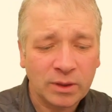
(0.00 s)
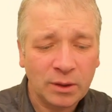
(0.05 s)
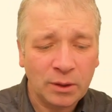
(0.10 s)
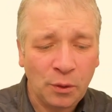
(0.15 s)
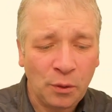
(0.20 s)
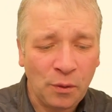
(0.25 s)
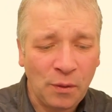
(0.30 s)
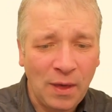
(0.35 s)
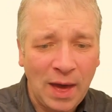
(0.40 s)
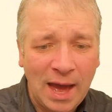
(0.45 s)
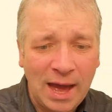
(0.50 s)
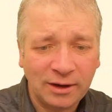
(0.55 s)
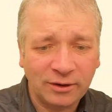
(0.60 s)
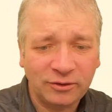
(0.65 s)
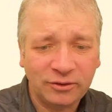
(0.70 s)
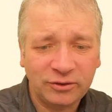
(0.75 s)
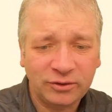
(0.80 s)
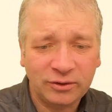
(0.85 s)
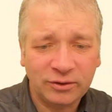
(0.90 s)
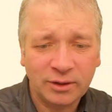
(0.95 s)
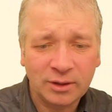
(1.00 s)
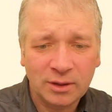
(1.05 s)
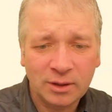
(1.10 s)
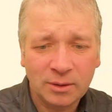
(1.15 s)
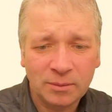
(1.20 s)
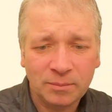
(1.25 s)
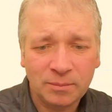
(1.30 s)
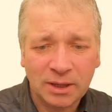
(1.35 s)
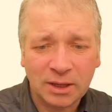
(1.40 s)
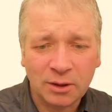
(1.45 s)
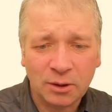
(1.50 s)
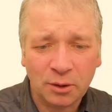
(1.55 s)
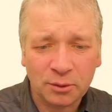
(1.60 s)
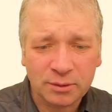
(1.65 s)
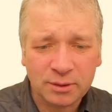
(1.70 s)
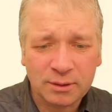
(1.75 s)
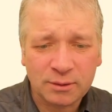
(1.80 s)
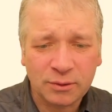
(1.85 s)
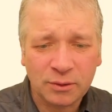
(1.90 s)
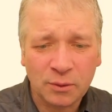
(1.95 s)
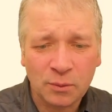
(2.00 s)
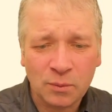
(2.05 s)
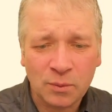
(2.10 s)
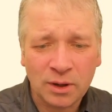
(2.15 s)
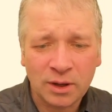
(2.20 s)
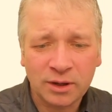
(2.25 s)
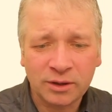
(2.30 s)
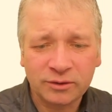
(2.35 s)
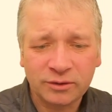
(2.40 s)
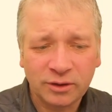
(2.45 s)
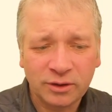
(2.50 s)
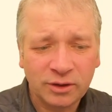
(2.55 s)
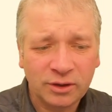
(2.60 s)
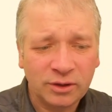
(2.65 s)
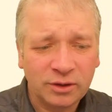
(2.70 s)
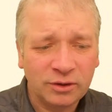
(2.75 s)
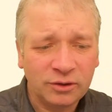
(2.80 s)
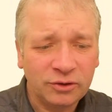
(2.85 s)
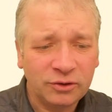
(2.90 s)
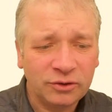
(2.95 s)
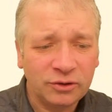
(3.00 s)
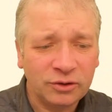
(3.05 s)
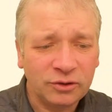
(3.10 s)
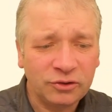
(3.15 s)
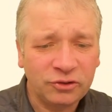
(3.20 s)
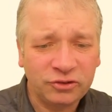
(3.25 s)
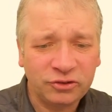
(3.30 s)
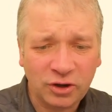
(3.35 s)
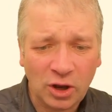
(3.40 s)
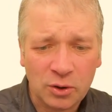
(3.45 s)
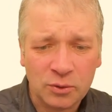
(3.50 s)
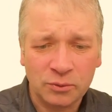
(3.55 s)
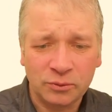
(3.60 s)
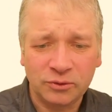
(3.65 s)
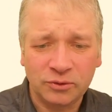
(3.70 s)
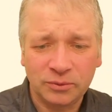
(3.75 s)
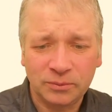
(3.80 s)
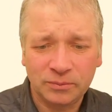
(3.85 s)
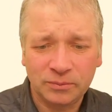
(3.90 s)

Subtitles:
that because it's the word showed.